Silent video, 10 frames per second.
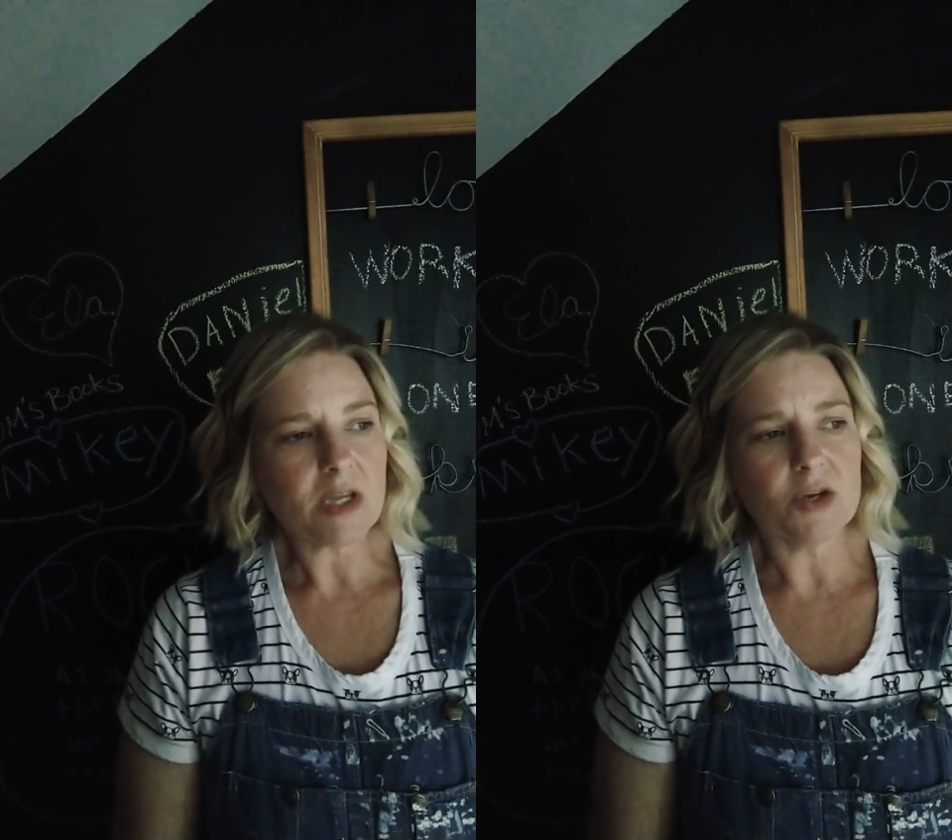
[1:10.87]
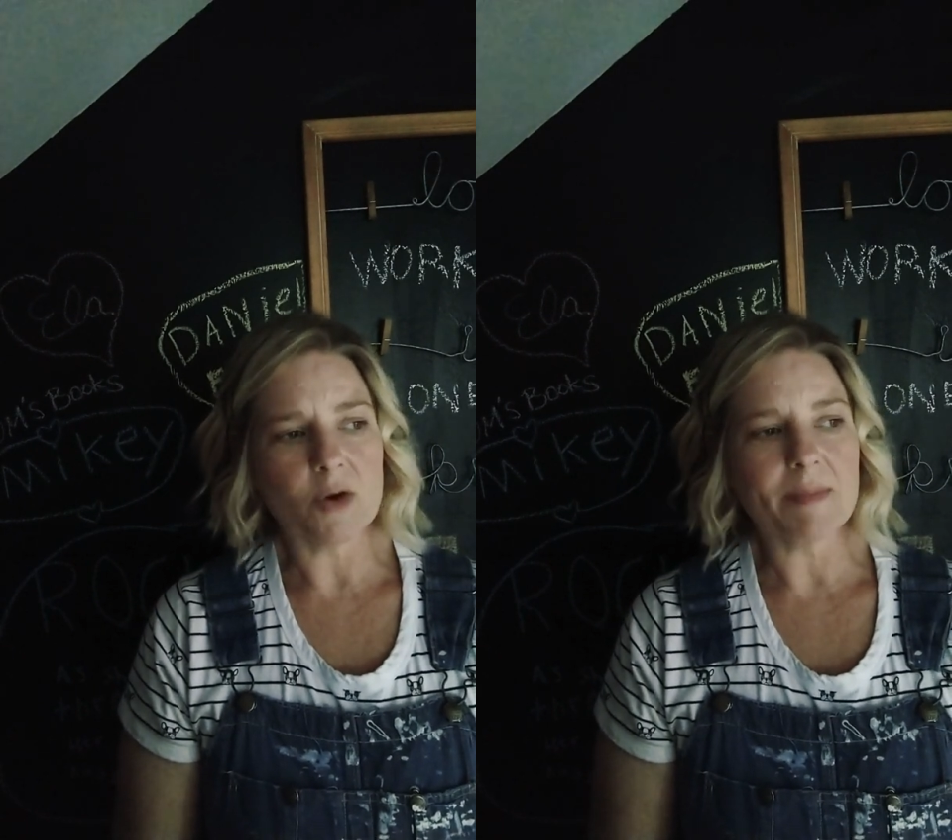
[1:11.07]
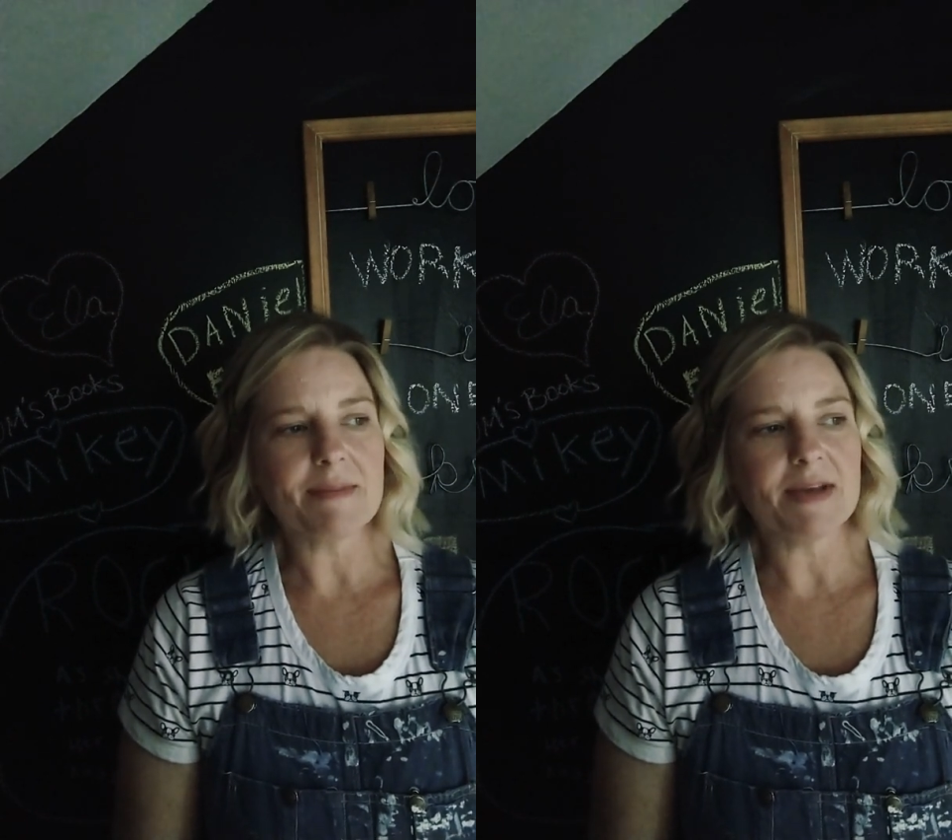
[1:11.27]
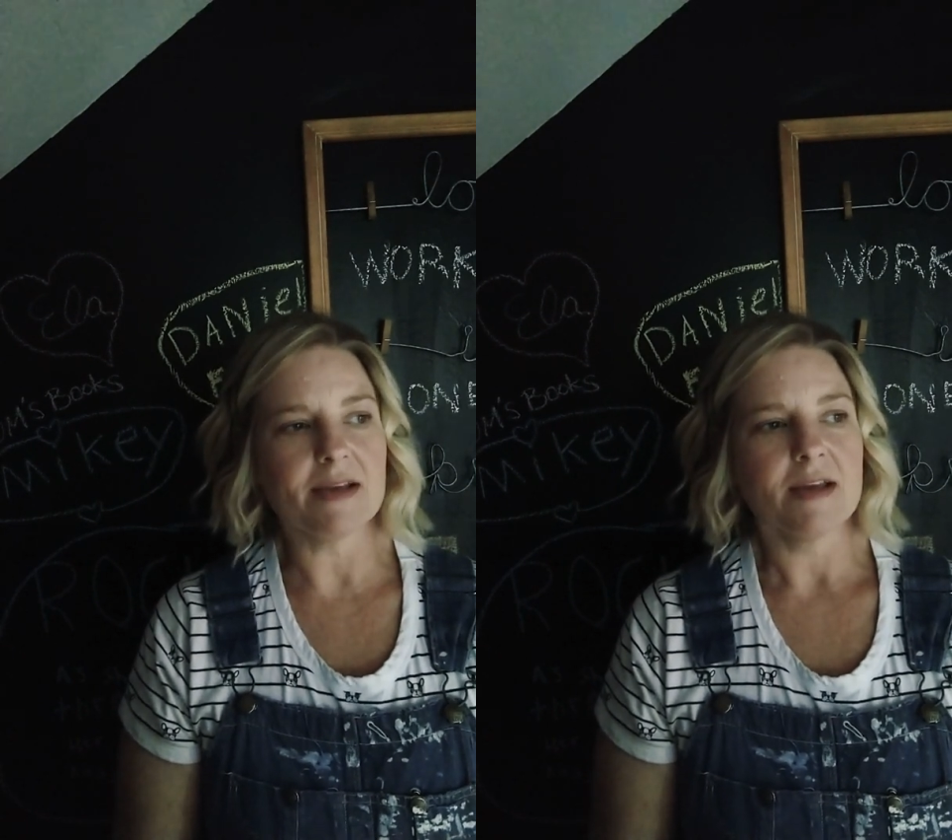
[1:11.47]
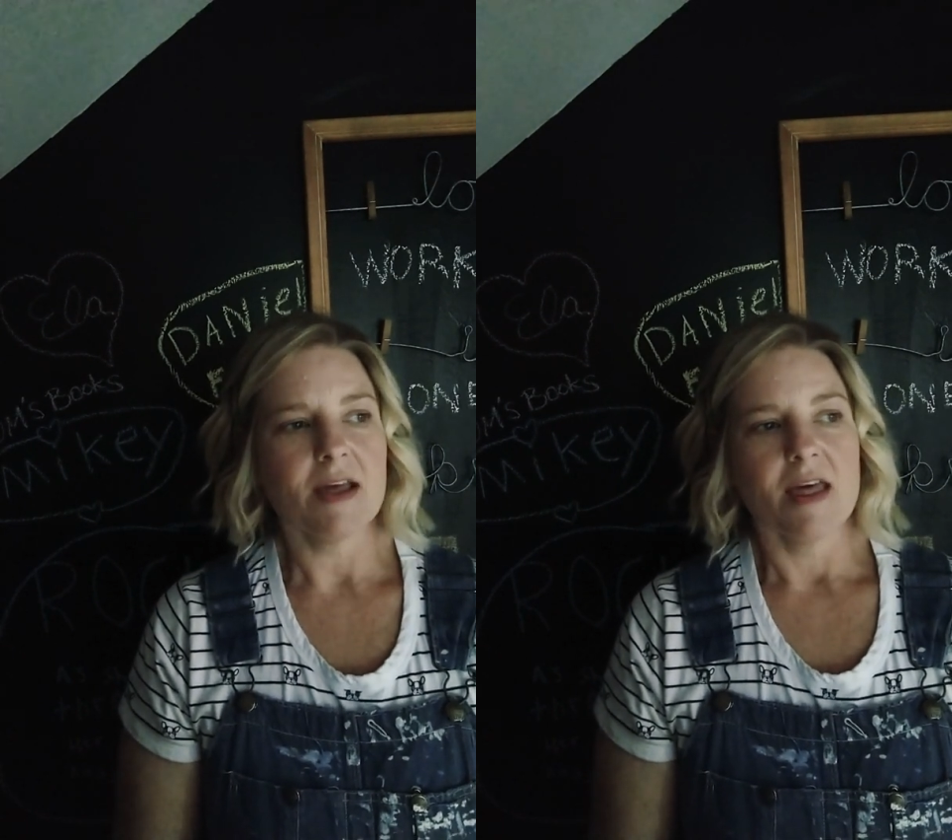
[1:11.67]

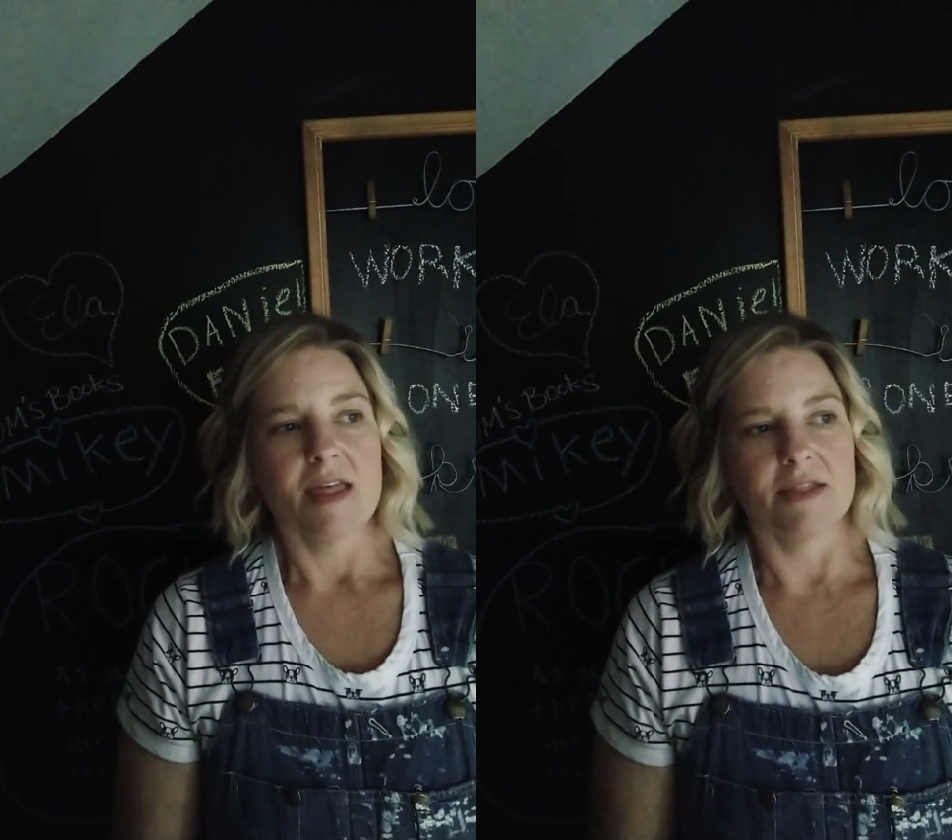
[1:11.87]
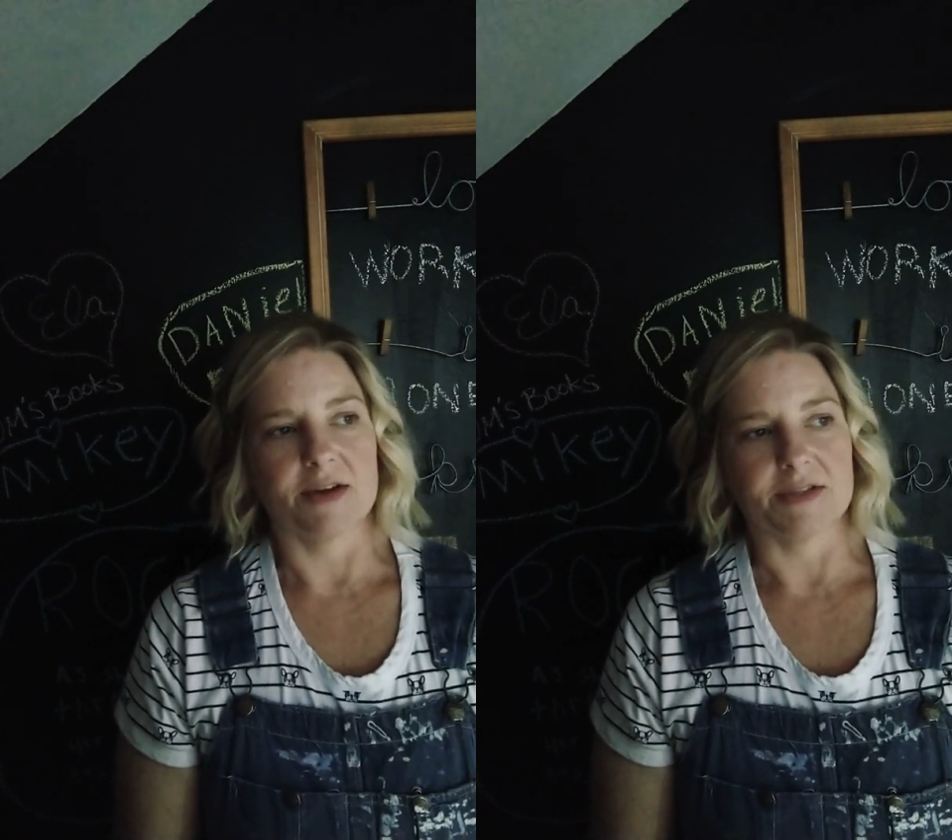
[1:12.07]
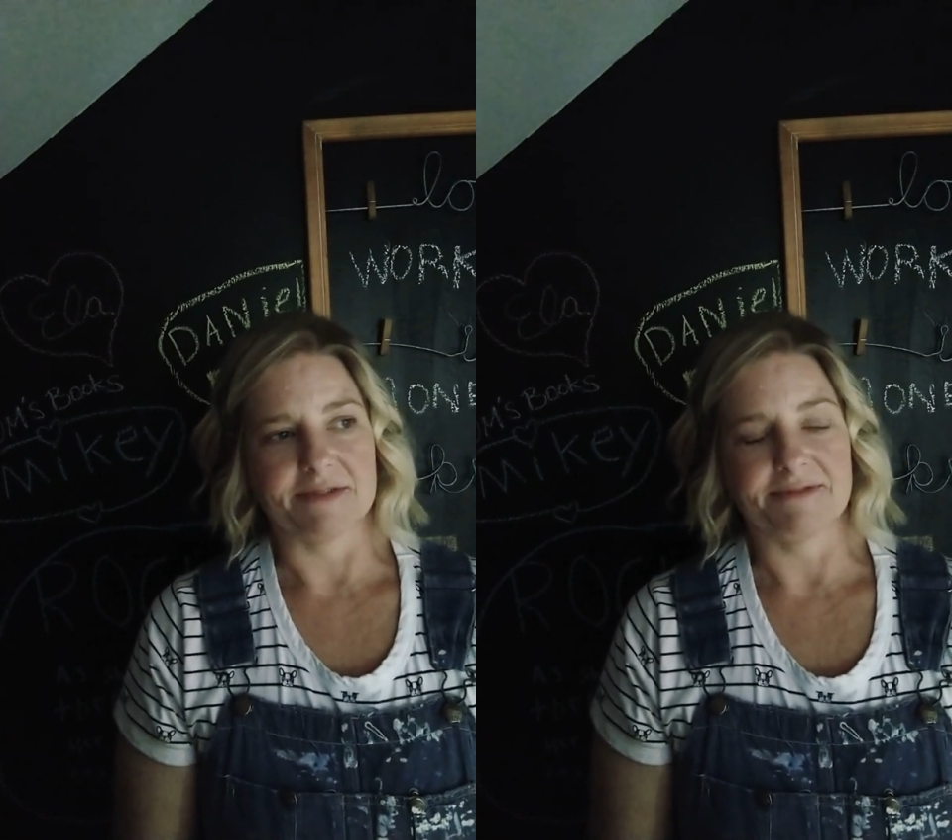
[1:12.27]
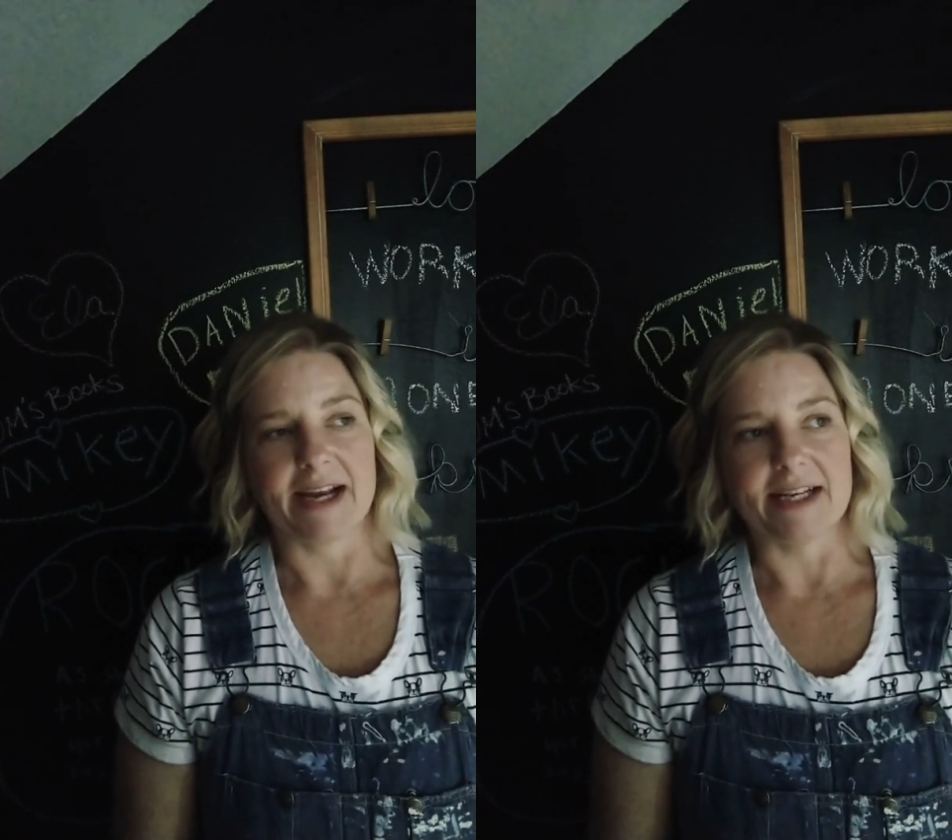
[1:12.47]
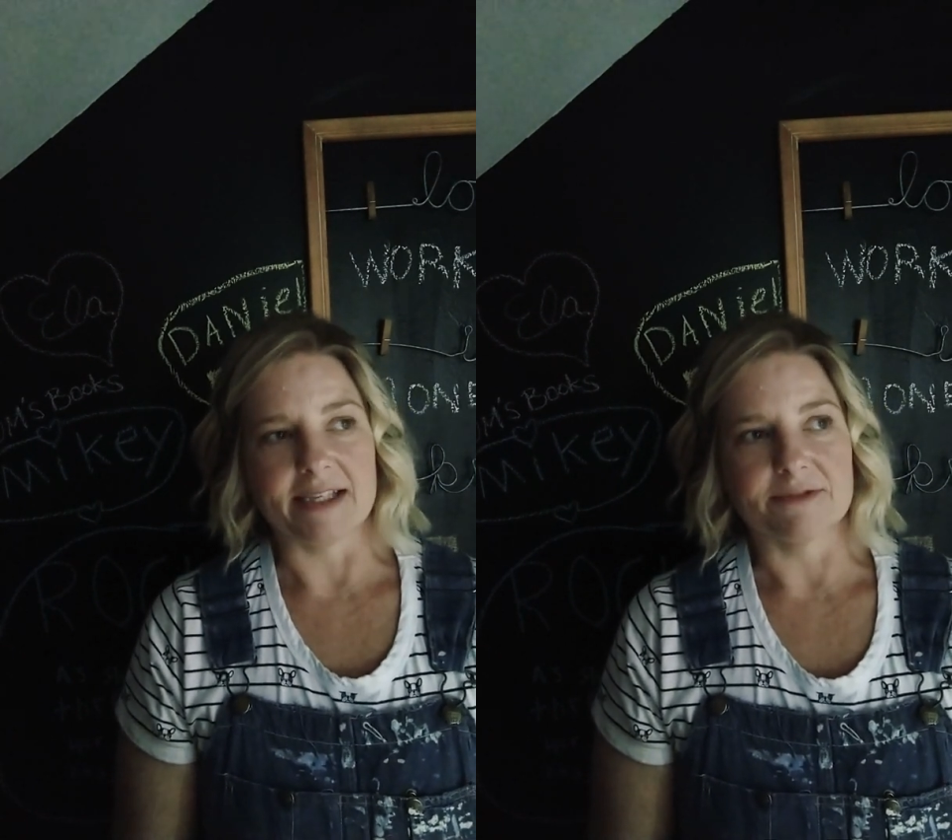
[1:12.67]
maybe they're
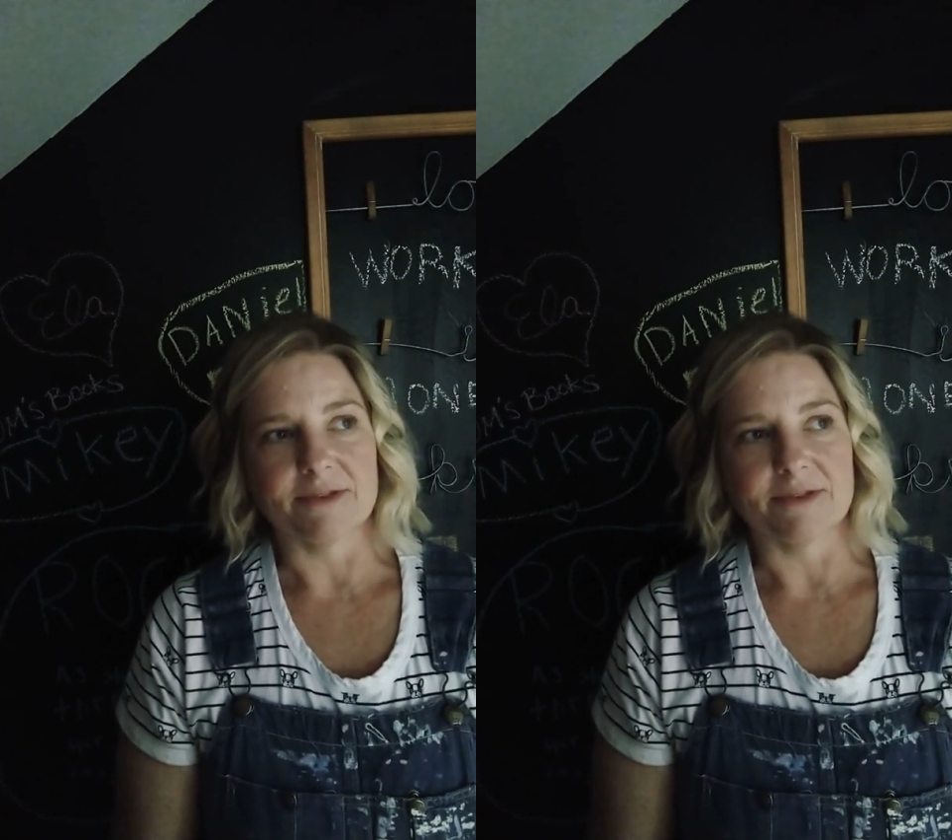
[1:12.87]
defining